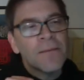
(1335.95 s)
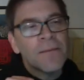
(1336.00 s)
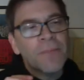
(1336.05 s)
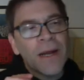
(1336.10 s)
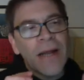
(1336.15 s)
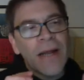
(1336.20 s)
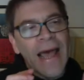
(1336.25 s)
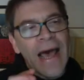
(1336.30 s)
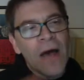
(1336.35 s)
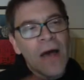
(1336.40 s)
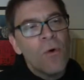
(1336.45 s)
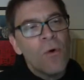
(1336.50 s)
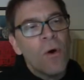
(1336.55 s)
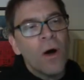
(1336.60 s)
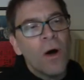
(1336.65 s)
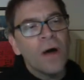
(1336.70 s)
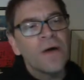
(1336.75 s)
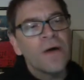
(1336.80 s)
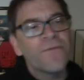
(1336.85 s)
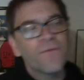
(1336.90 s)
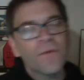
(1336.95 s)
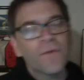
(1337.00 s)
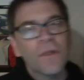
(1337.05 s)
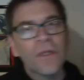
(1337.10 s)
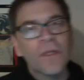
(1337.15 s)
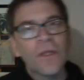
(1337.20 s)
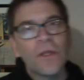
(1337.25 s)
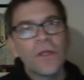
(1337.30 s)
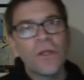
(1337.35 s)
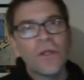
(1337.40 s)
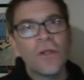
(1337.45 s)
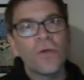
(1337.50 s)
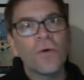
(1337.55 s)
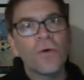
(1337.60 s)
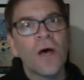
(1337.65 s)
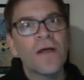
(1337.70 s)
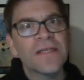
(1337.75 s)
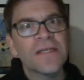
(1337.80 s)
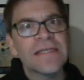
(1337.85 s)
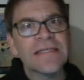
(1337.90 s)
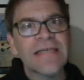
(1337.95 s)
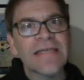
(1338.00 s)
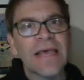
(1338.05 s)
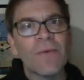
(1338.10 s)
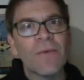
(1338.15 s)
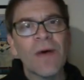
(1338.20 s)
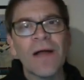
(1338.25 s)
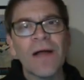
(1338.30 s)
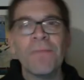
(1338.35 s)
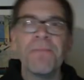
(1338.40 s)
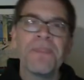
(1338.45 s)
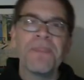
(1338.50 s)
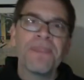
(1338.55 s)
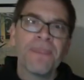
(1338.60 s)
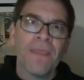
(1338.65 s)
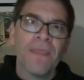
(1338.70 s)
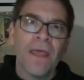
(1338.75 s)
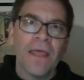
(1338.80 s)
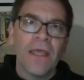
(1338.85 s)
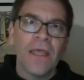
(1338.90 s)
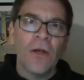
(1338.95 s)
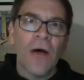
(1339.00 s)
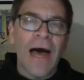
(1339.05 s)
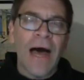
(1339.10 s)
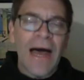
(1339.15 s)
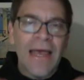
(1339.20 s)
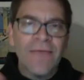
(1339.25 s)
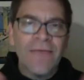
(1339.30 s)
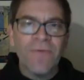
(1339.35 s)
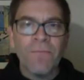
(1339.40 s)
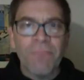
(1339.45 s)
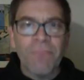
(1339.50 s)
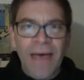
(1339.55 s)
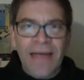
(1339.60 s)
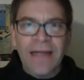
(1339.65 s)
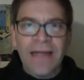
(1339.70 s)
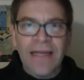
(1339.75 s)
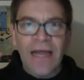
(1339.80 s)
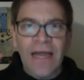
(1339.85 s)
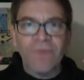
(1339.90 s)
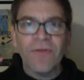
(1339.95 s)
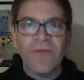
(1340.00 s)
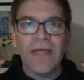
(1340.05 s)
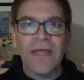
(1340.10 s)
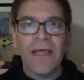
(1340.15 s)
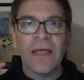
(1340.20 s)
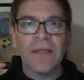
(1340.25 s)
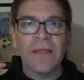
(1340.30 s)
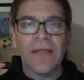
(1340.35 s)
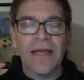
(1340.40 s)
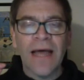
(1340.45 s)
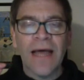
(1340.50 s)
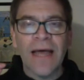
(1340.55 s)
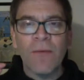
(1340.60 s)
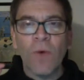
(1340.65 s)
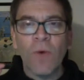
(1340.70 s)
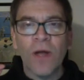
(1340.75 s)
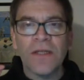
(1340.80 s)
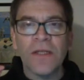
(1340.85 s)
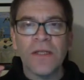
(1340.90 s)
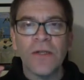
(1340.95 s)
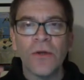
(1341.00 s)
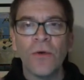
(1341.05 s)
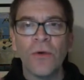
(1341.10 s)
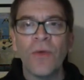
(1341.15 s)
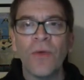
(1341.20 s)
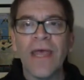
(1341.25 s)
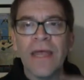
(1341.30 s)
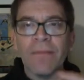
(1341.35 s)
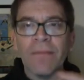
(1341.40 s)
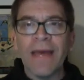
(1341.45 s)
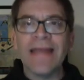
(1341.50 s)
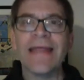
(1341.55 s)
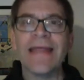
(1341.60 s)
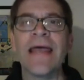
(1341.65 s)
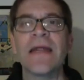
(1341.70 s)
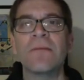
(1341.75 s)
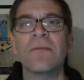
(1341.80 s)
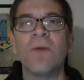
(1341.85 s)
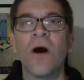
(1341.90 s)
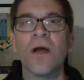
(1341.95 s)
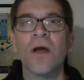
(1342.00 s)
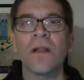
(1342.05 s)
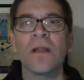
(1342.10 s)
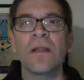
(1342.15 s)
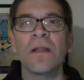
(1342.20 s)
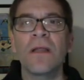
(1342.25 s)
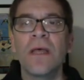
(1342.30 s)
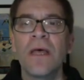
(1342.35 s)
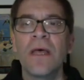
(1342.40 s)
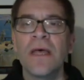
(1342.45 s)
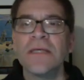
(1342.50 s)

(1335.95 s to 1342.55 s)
But how often could you often say, well, I've embedded everything that I want to do in my data model.